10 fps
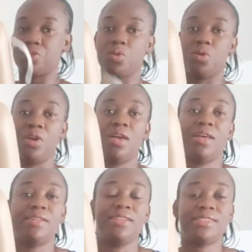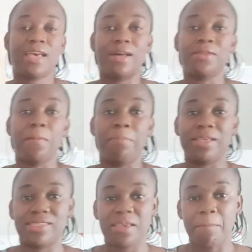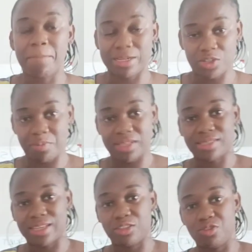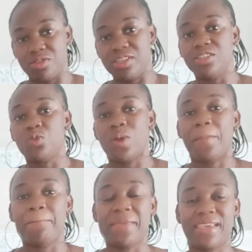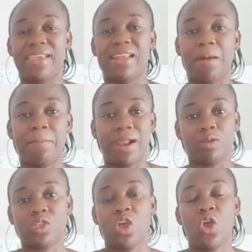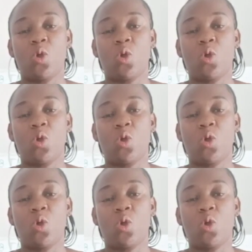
So these are the basic measurements that you need when making a blouse,